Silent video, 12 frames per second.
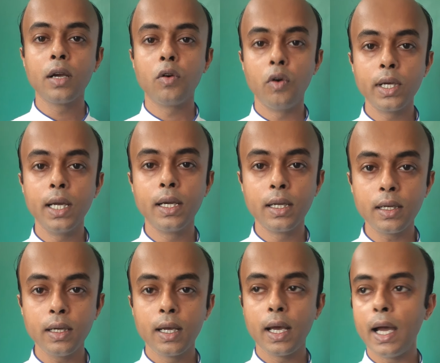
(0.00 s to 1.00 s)

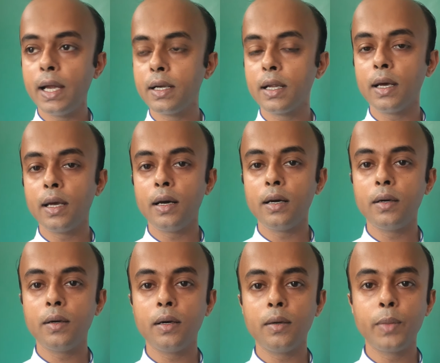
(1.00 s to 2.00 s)
coriander,
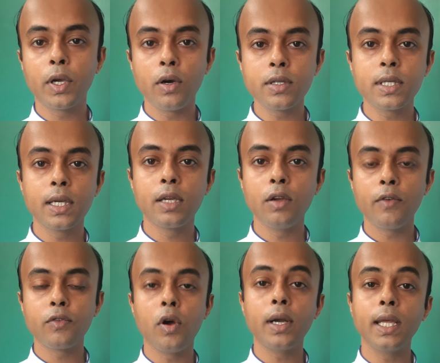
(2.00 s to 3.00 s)
and because you have
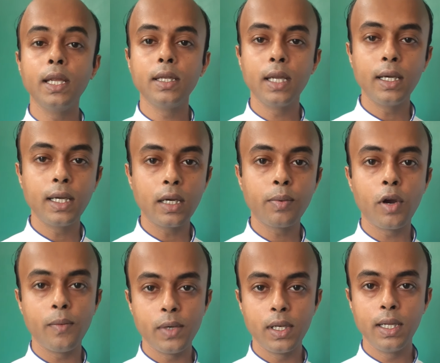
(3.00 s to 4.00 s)
not indented
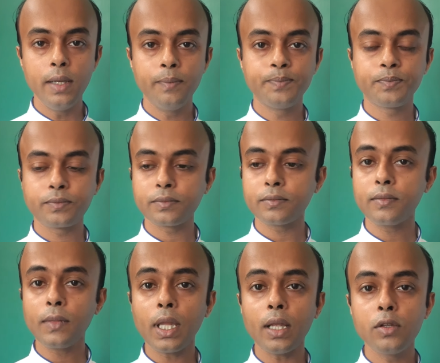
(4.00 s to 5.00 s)
properly,
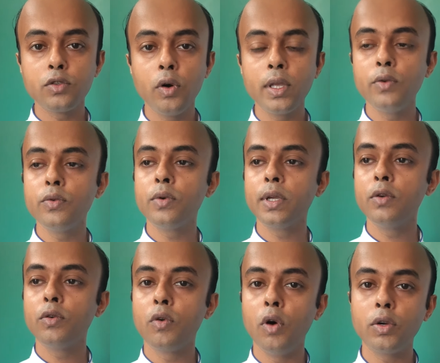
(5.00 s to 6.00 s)
so
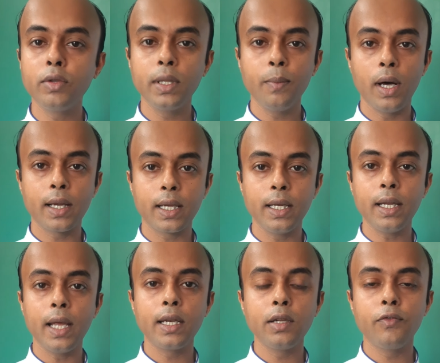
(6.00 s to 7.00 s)
you go to the market
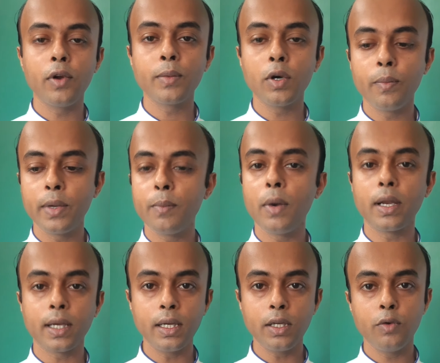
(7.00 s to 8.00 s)
and you, from the open
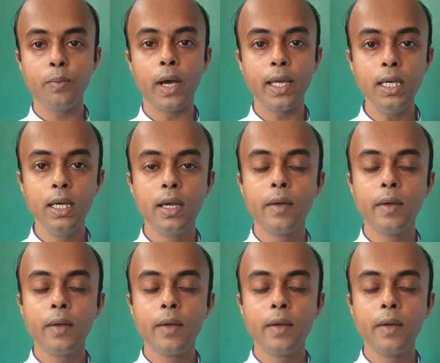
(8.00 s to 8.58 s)
market, you buy